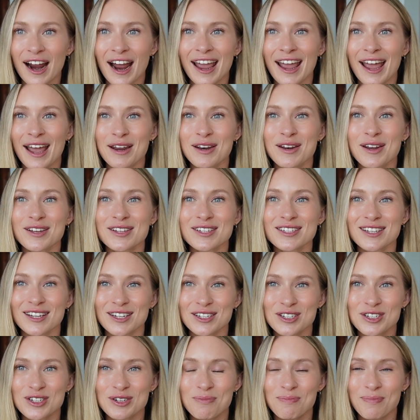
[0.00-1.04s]
I had
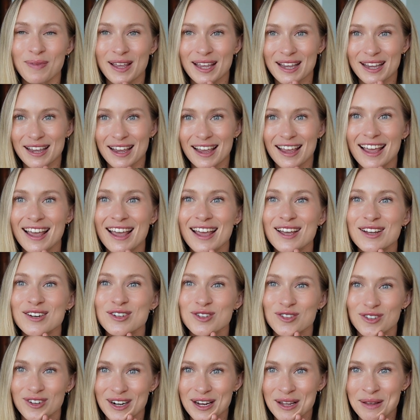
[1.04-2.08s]
such big
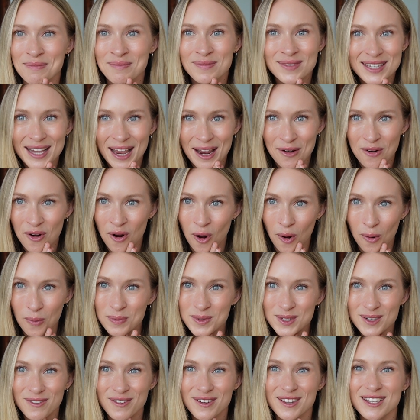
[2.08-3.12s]
dreams and
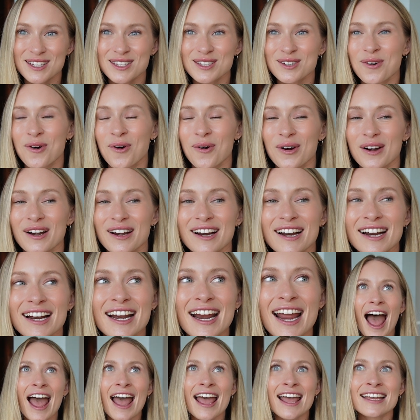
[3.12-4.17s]
hopes for this corner,
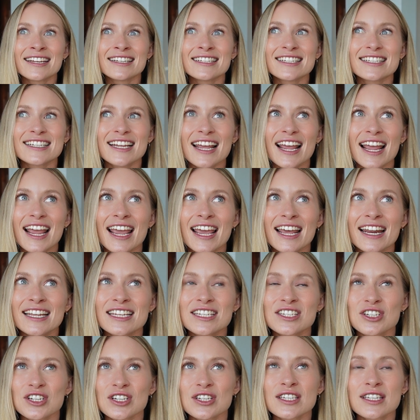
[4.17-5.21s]
and it
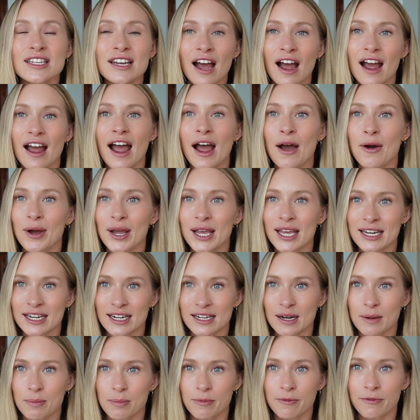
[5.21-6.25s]
is just not how I ended
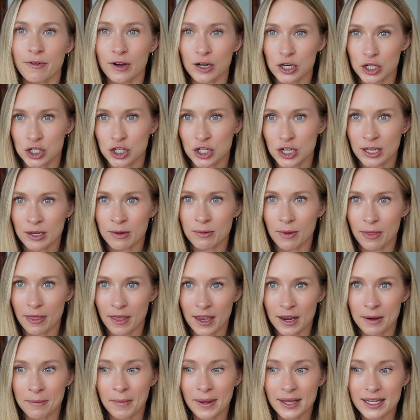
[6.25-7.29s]
up functioning
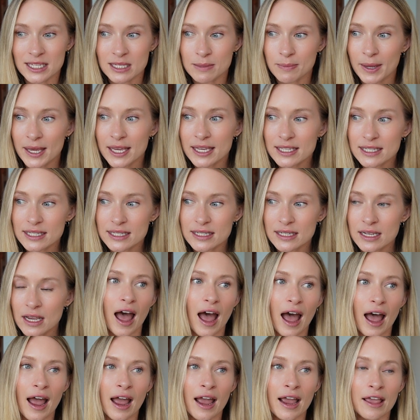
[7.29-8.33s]
within my space.
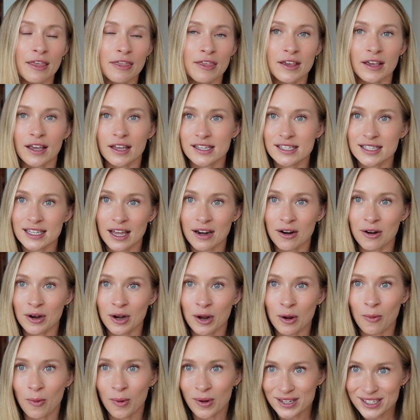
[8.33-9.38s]
I think I sat on
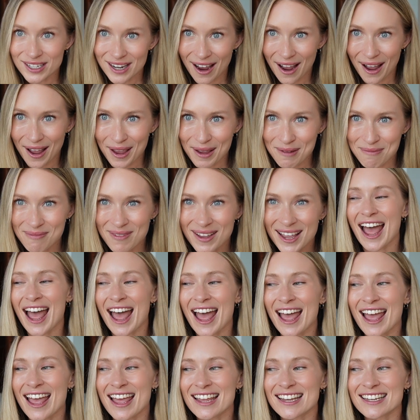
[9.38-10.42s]
it one time
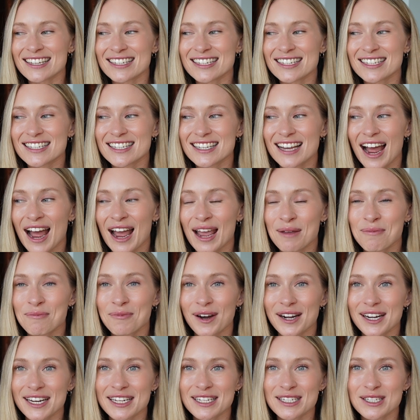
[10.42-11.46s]
and I'm
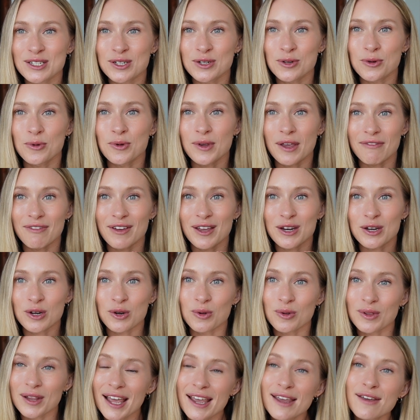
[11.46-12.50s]
ready to give it
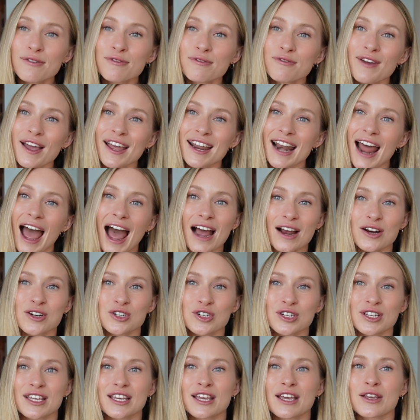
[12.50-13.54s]
new life and
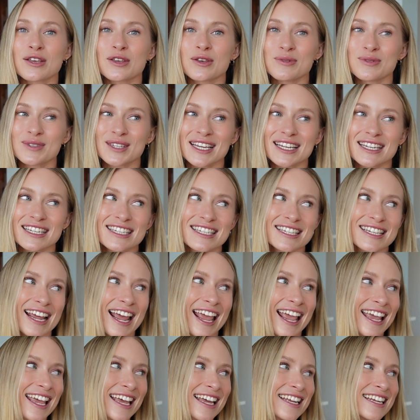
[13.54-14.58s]
actually use it
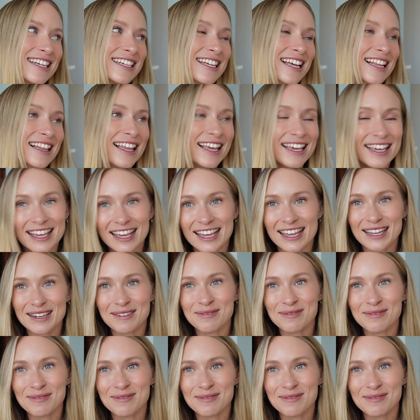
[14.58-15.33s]
and like it.